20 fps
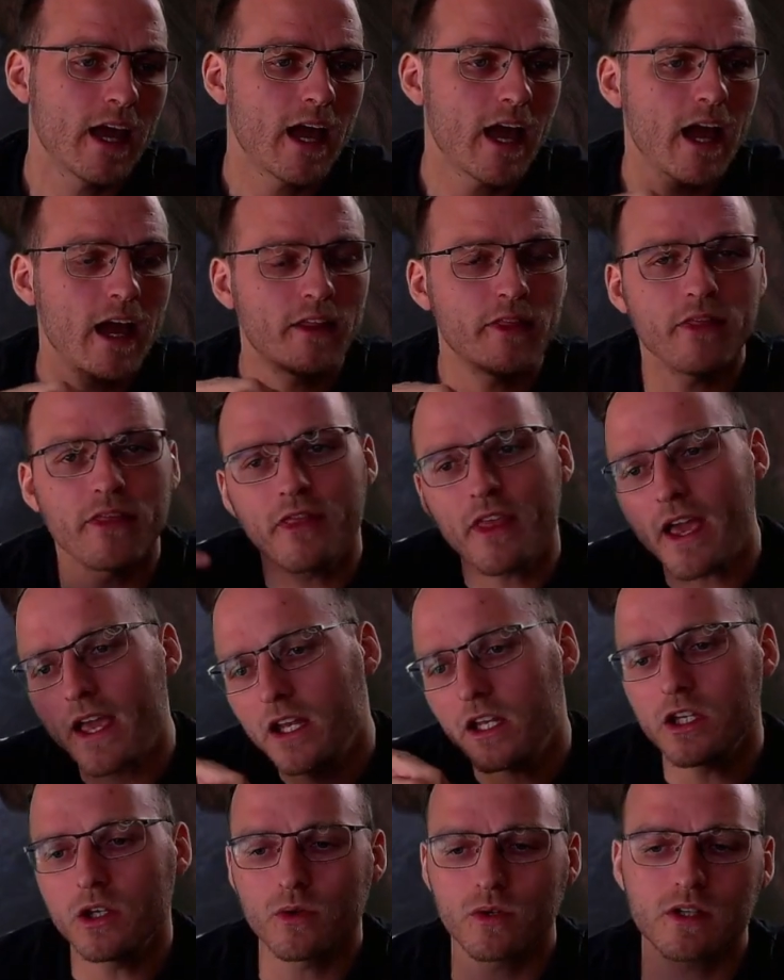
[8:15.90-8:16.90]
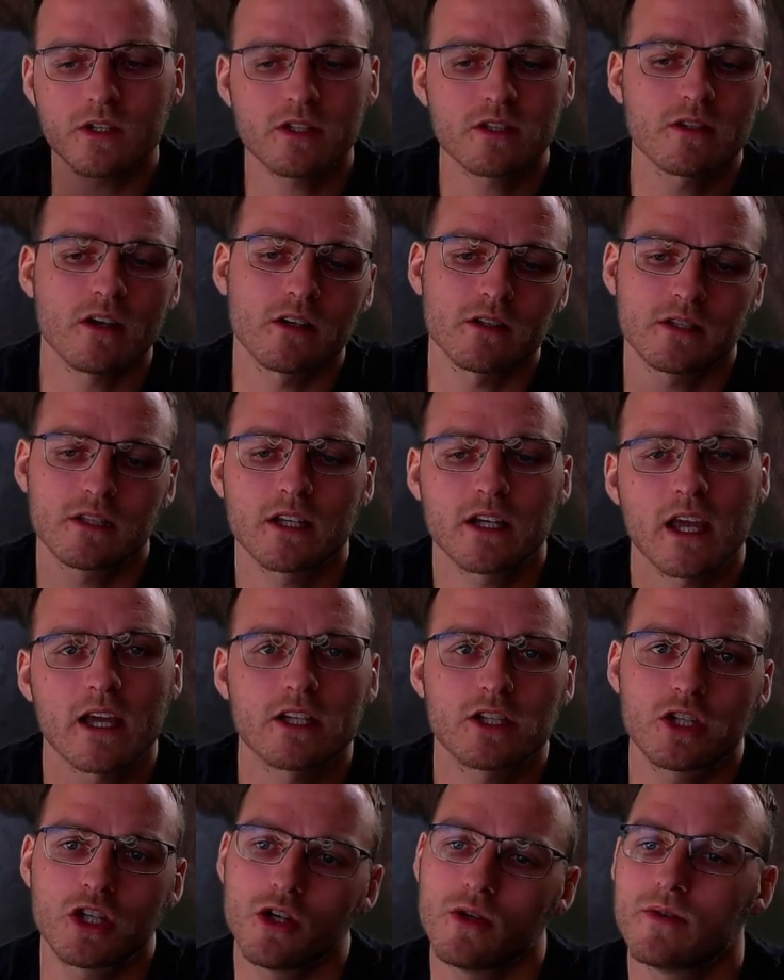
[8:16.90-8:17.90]
And then you can start to
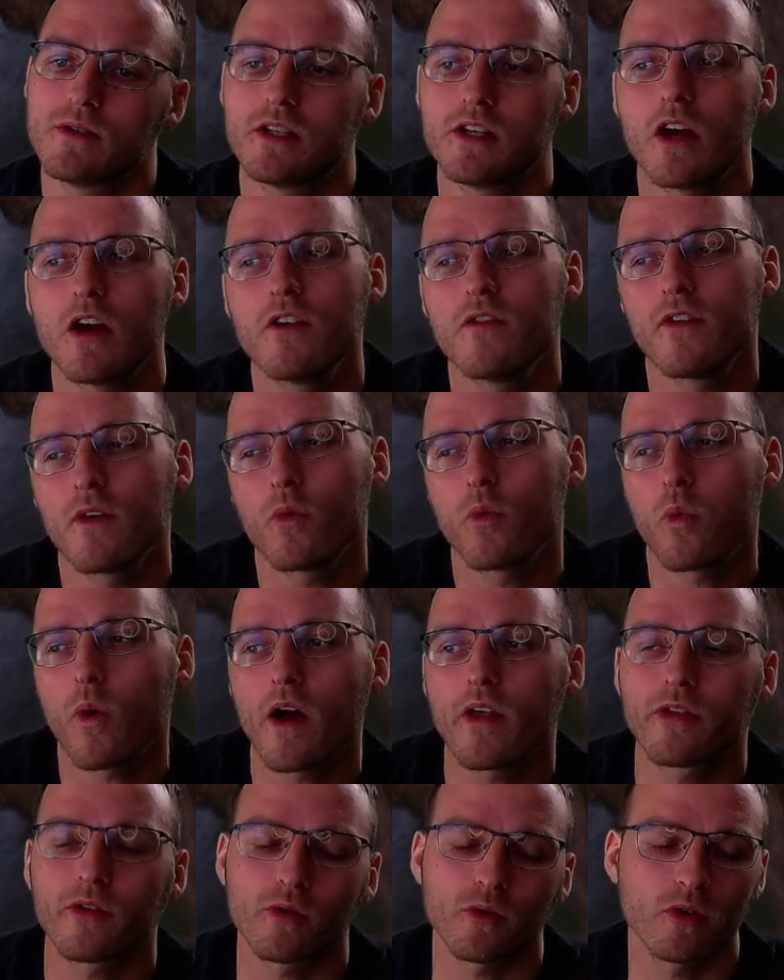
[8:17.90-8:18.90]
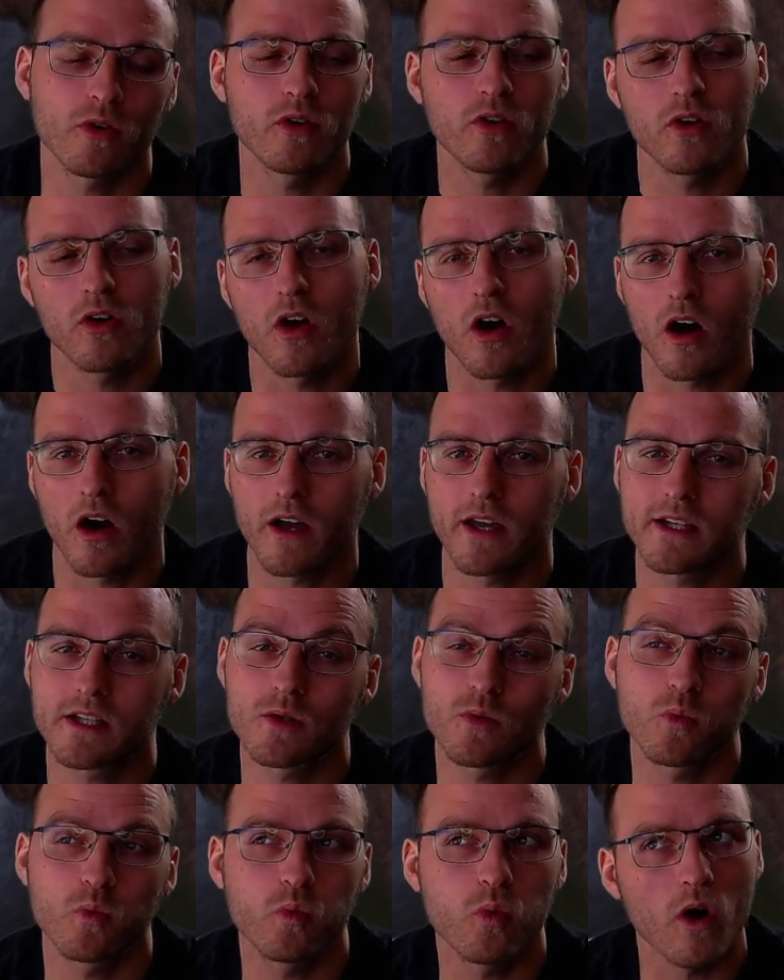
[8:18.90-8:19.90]
get choosy over whether or not
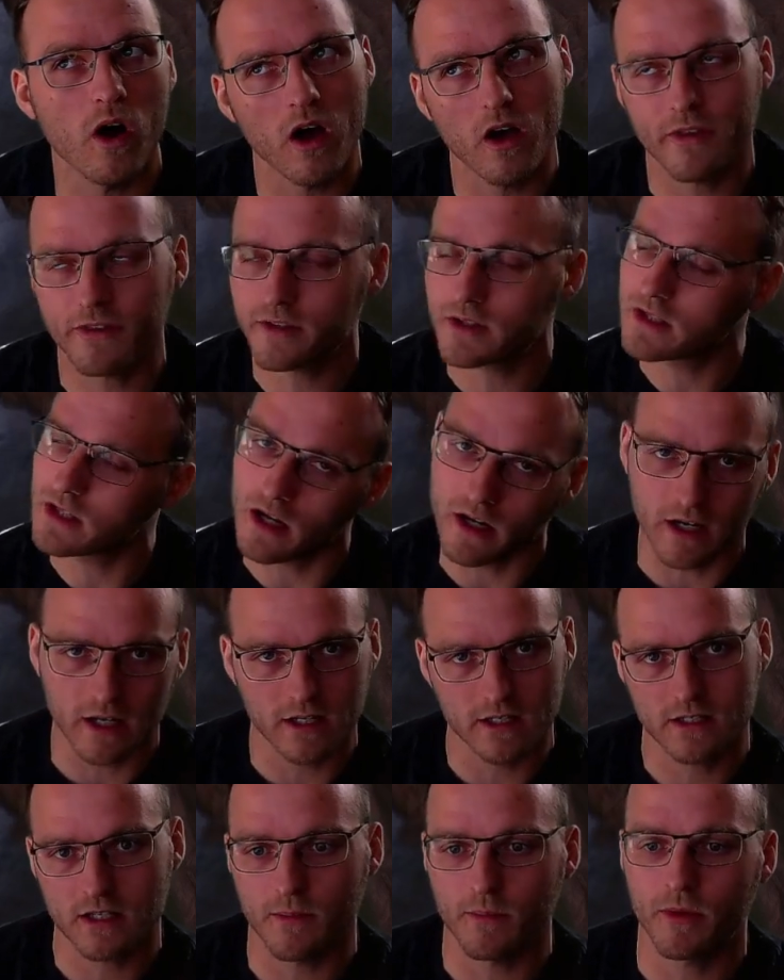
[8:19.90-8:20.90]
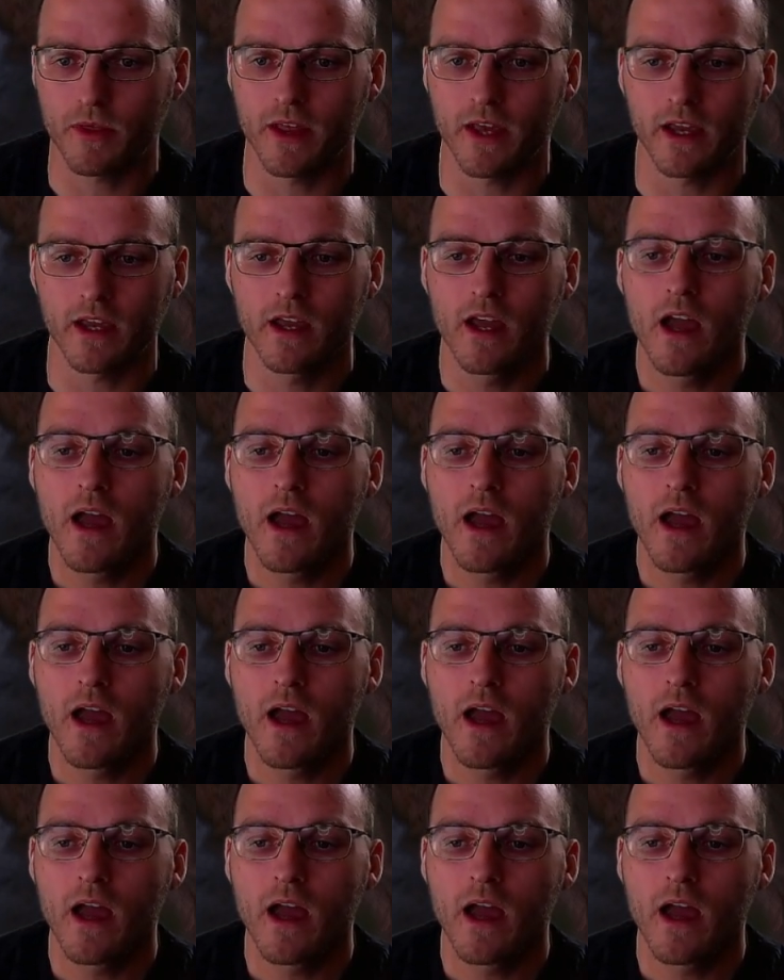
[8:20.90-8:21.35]
it's worth stunning something.